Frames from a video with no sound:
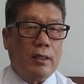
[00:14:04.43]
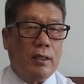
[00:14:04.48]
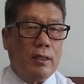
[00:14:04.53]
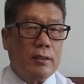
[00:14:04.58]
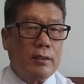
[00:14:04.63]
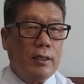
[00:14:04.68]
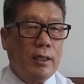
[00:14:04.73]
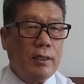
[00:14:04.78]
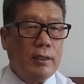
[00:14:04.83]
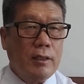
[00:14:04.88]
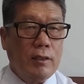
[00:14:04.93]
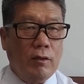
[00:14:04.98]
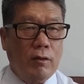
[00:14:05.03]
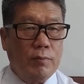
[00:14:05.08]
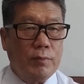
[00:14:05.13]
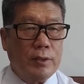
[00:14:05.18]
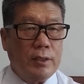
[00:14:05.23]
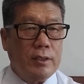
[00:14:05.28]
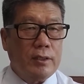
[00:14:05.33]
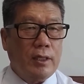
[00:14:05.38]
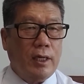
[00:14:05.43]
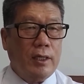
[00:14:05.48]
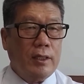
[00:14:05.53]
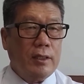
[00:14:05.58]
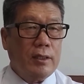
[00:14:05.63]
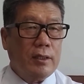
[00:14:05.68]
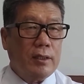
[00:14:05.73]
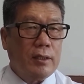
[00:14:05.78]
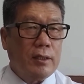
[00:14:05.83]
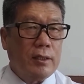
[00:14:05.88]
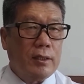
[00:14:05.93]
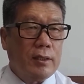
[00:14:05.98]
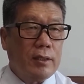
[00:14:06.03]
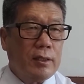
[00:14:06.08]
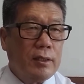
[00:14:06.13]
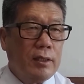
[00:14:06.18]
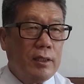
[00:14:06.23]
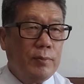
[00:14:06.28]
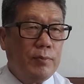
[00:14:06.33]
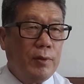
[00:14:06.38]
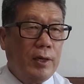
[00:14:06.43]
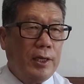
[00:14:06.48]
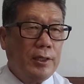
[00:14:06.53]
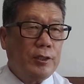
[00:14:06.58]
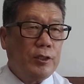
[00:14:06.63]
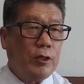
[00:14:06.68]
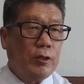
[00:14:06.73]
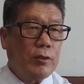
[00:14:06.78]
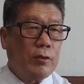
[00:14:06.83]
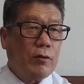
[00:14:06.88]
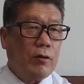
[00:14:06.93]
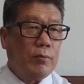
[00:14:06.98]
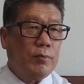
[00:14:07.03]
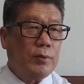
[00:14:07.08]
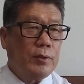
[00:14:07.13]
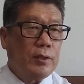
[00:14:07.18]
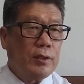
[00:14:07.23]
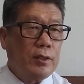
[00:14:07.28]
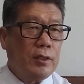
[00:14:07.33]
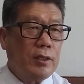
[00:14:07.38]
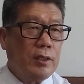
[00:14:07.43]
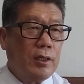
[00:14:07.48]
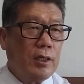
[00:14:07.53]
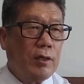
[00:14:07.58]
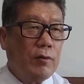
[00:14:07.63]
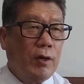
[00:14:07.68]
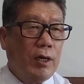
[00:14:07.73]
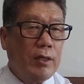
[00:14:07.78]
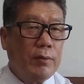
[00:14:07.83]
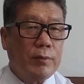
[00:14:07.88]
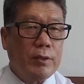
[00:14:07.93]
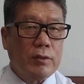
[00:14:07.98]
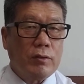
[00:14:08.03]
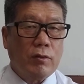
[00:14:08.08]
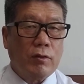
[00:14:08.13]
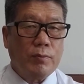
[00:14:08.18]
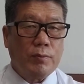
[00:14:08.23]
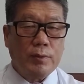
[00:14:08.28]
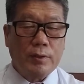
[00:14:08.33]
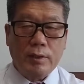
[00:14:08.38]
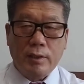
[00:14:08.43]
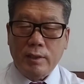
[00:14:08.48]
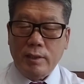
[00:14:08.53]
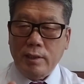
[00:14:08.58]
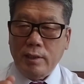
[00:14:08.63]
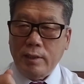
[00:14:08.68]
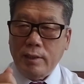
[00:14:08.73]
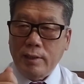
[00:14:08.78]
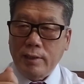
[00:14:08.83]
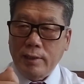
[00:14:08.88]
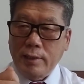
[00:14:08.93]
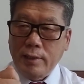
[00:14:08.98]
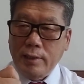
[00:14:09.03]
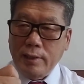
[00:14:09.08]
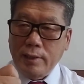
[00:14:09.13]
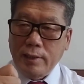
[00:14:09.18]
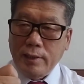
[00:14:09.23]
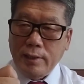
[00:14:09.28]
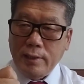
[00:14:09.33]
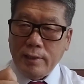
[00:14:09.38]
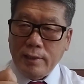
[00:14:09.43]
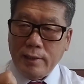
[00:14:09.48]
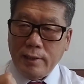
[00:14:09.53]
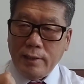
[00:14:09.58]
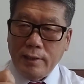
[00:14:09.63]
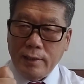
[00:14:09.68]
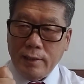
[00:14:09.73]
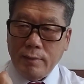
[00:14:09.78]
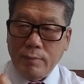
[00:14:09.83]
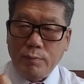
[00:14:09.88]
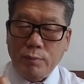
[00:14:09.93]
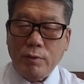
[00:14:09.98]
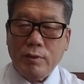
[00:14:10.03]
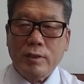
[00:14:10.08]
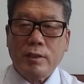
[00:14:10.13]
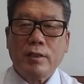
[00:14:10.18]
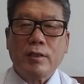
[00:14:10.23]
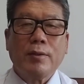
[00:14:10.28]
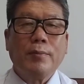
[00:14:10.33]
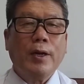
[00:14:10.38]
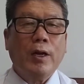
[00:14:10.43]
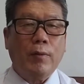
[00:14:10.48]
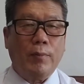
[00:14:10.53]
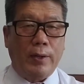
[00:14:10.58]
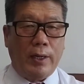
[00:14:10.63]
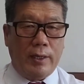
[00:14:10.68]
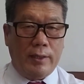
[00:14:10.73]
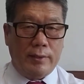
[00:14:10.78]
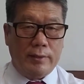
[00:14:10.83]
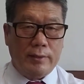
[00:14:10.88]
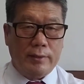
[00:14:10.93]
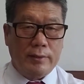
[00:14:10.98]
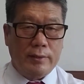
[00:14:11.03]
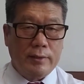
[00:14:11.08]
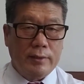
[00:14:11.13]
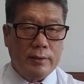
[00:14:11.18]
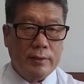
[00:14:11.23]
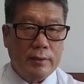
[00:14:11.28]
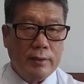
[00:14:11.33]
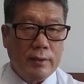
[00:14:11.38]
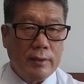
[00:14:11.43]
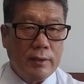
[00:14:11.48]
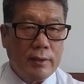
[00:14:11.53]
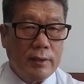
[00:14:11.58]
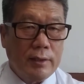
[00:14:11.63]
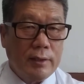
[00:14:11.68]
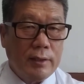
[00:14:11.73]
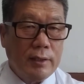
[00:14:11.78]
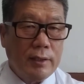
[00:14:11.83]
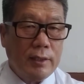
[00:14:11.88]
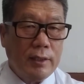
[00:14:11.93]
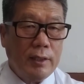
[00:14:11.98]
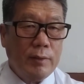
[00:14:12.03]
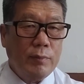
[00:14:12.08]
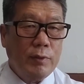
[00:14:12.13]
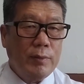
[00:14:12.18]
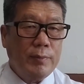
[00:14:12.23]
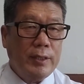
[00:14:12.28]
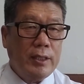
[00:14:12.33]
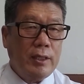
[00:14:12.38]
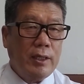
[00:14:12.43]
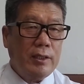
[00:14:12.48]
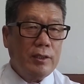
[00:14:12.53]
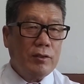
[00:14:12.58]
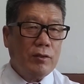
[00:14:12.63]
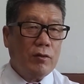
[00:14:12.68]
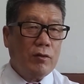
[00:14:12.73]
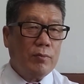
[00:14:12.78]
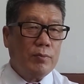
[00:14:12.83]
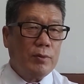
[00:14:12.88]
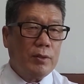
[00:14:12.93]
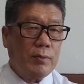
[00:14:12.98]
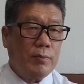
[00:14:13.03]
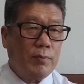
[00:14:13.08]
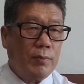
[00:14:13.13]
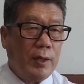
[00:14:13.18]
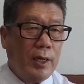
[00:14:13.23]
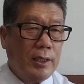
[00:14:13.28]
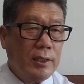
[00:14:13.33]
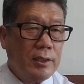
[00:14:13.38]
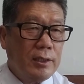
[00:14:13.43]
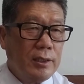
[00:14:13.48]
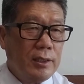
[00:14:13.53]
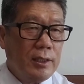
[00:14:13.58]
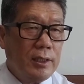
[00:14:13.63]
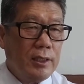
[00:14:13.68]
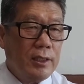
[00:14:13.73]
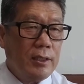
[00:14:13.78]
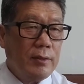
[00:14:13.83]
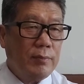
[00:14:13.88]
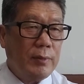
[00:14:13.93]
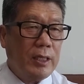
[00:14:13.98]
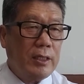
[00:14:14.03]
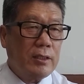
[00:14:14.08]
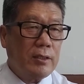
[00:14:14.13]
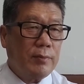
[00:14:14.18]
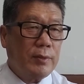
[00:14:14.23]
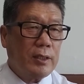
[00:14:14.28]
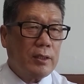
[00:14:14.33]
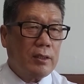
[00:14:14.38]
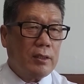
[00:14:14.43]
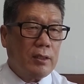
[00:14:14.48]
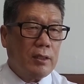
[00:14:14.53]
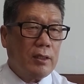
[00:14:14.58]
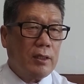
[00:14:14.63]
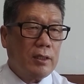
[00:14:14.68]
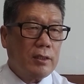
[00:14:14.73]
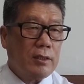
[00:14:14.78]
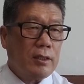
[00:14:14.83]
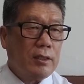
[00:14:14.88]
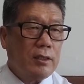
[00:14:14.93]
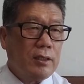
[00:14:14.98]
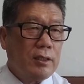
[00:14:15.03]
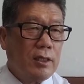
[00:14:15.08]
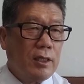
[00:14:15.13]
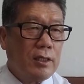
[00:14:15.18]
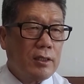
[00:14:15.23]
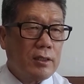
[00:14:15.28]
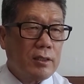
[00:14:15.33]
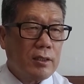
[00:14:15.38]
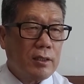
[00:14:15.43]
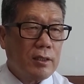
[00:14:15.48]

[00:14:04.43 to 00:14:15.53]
Checking of design reflection of the requirement of the project developer. Implementation of proxy management such as